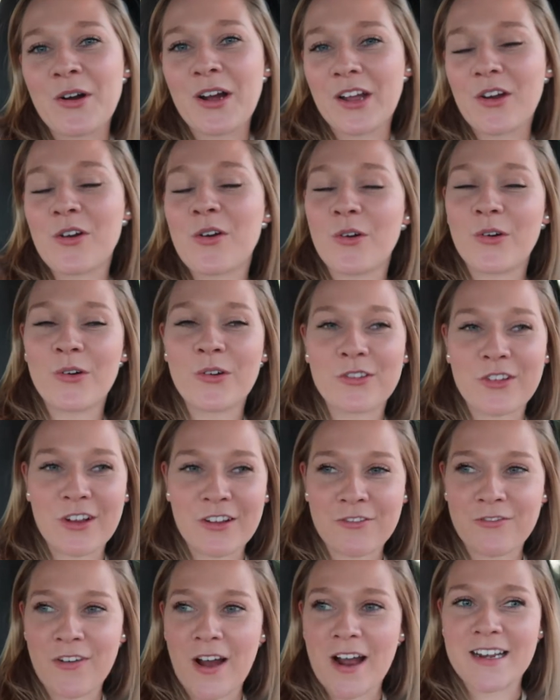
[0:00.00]
quite cool, so
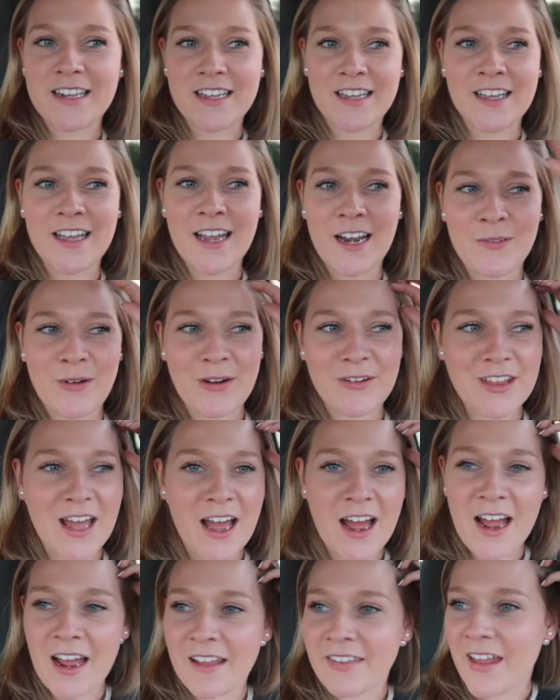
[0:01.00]
it's fine, you can get away with
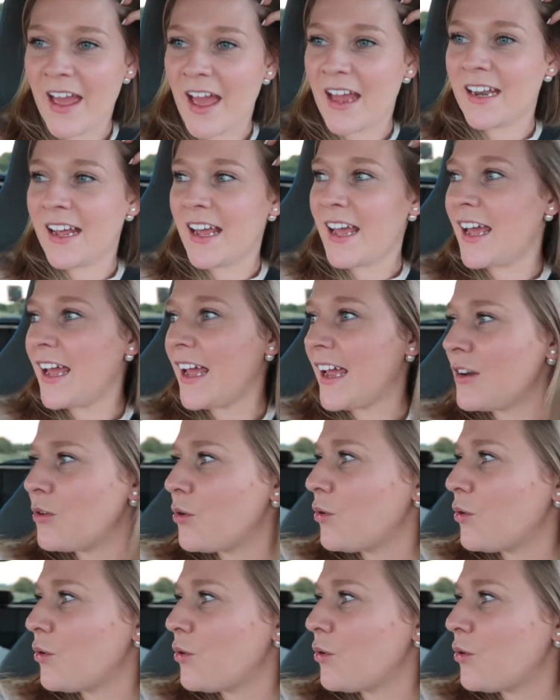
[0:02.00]
that. And then in